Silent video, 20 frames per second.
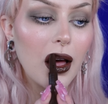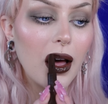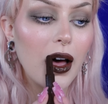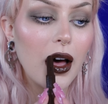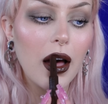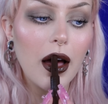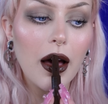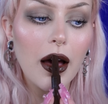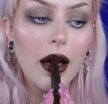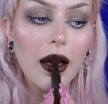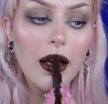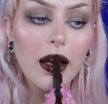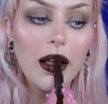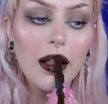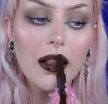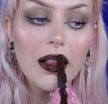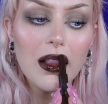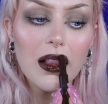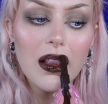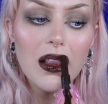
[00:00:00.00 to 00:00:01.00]
I
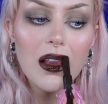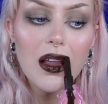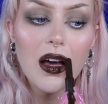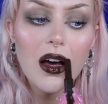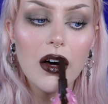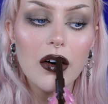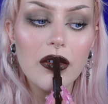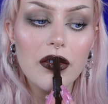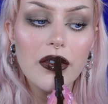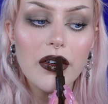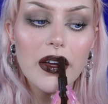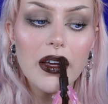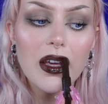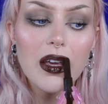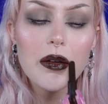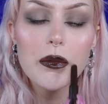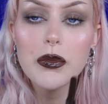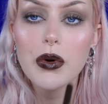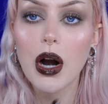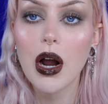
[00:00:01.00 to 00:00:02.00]
love
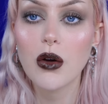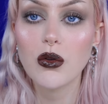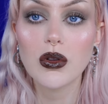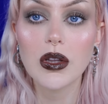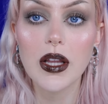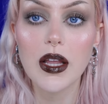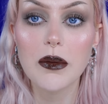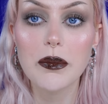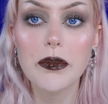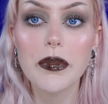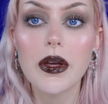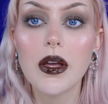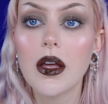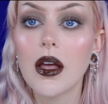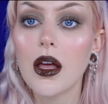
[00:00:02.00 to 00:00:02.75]
a brown lip.